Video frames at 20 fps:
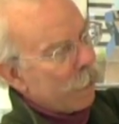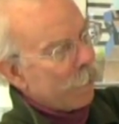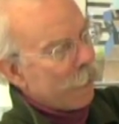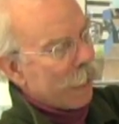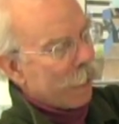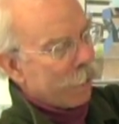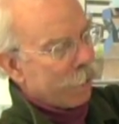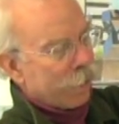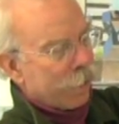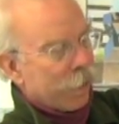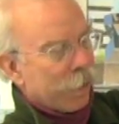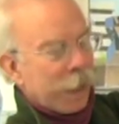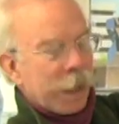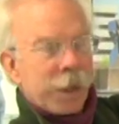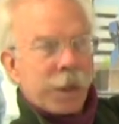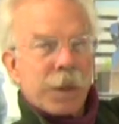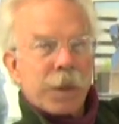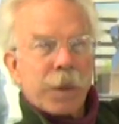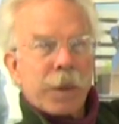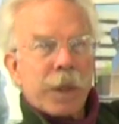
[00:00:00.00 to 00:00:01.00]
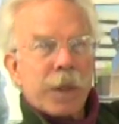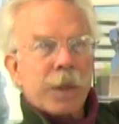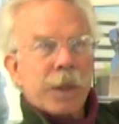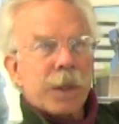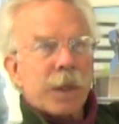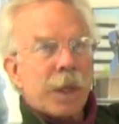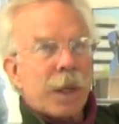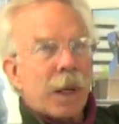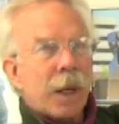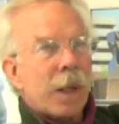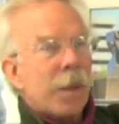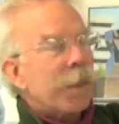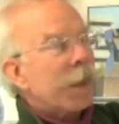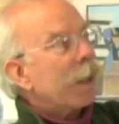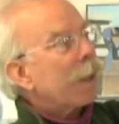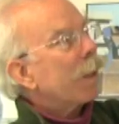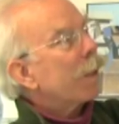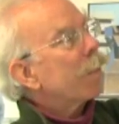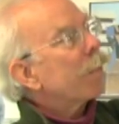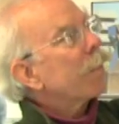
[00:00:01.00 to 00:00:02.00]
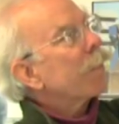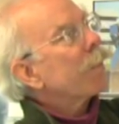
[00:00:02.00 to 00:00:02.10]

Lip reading: about 22 inches diameter.